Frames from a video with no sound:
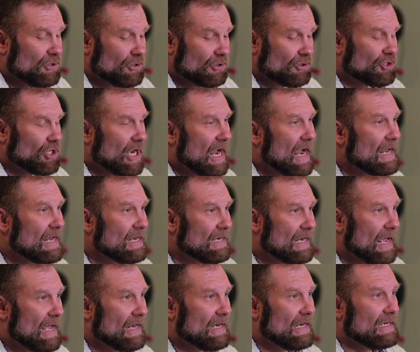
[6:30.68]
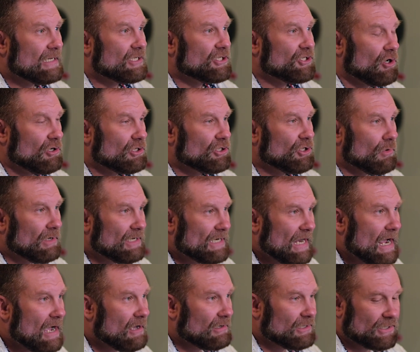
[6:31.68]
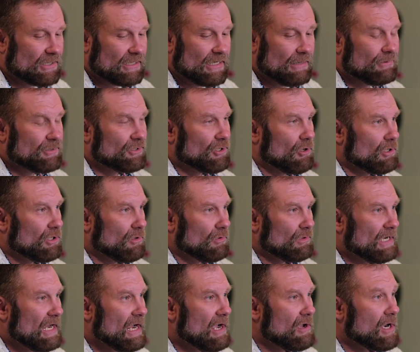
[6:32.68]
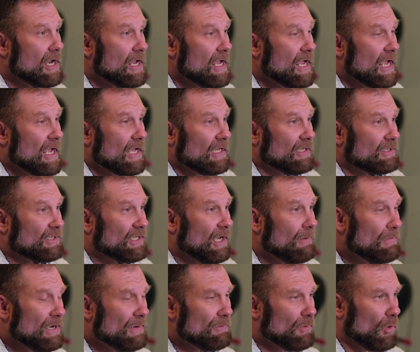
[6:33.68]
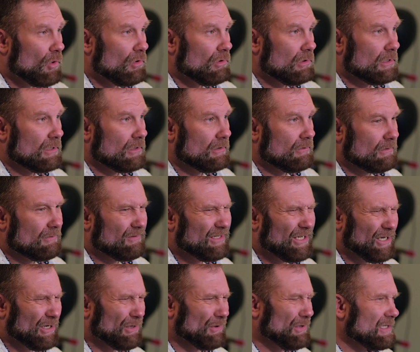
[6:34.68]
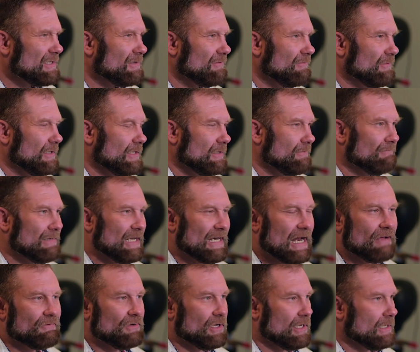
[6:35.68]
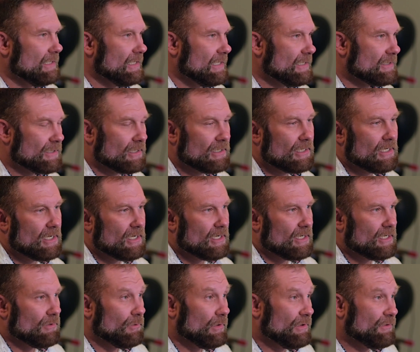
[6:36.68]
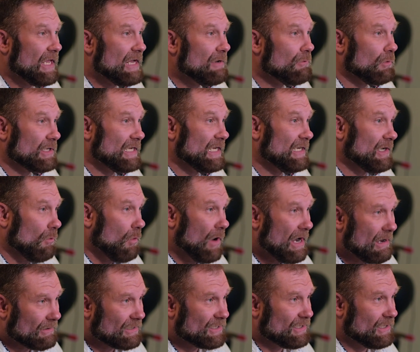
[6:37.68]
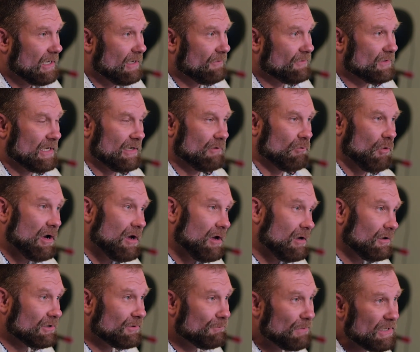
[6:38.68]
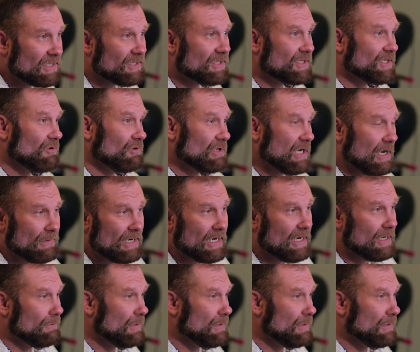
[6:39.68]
you're tracking that and it starts going down, just keeps going down. Some people, and I've done this, we think we're getting away with stuff. It's like, well, business is still coming in,